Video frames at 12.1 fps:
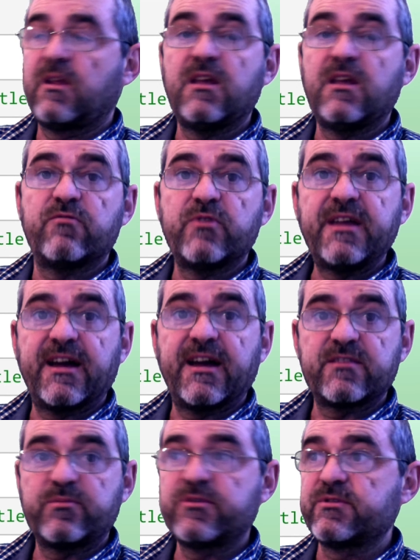if we
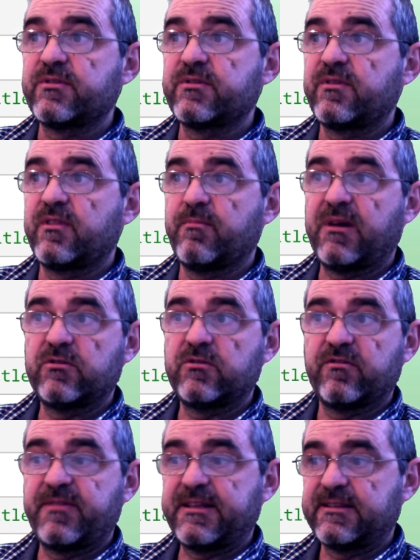had put the bound
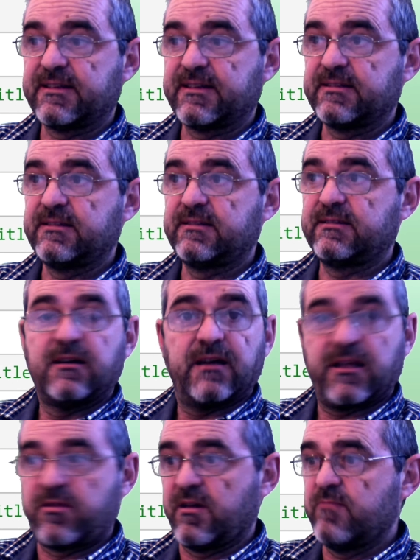of delta
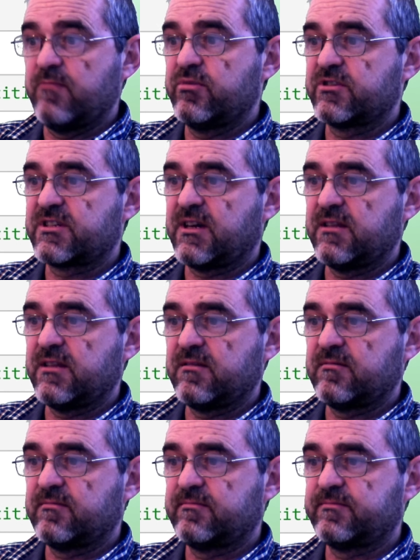at the input side,
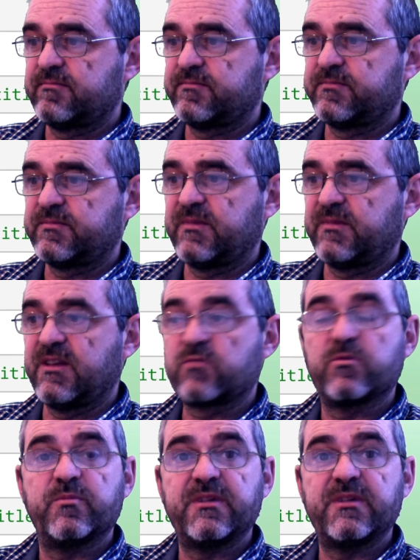this
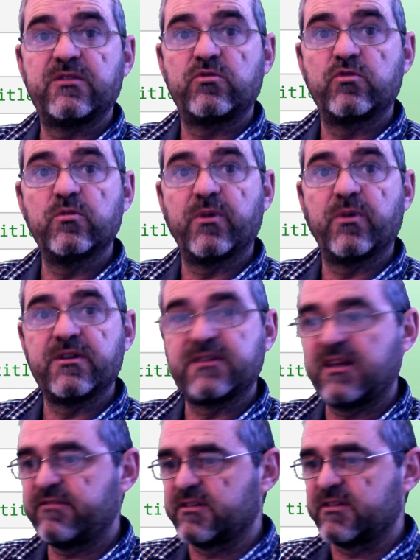would be
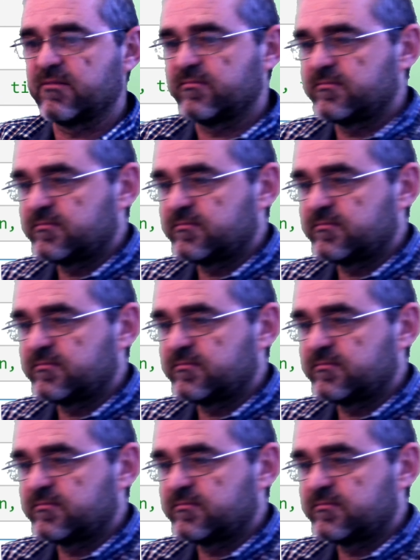2.11,